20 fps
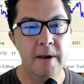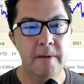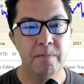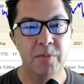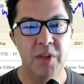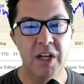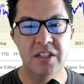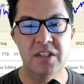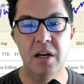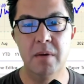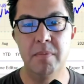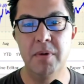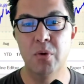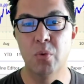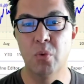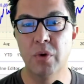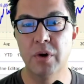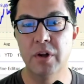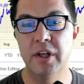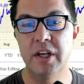That's going to be
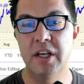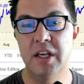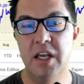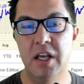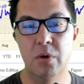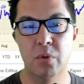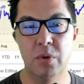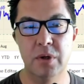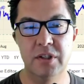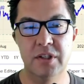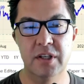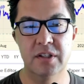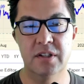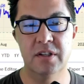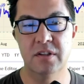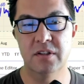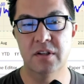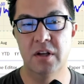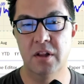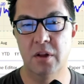really key
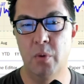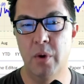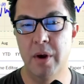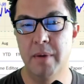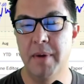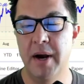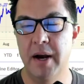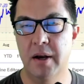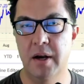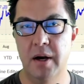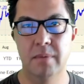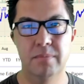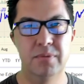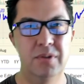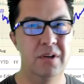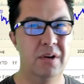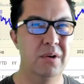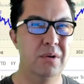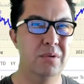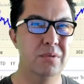resistance on the way back up.
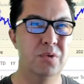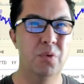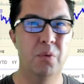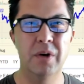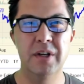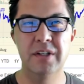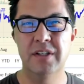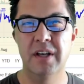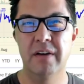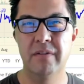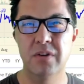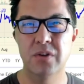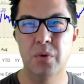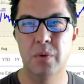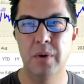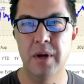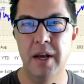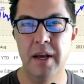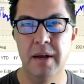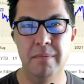So 27,
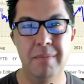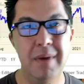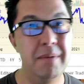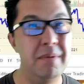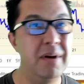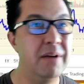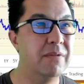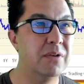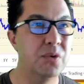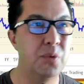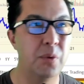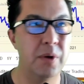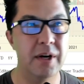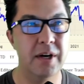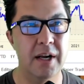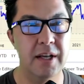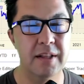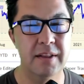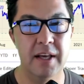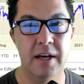28, maybe even
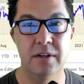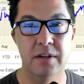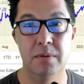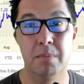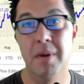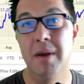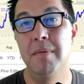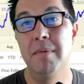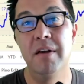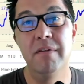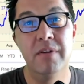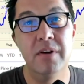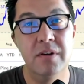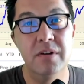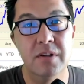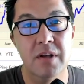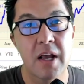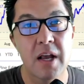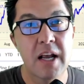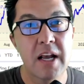29,000, maybe
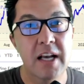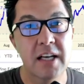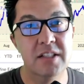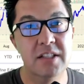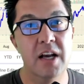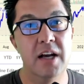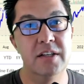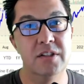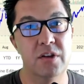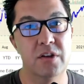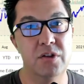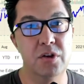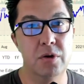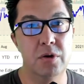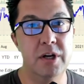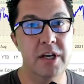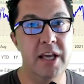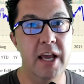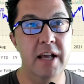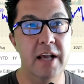even as high as a
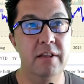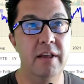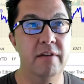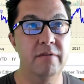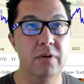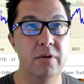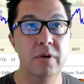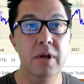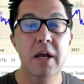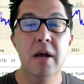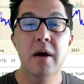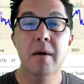30K level.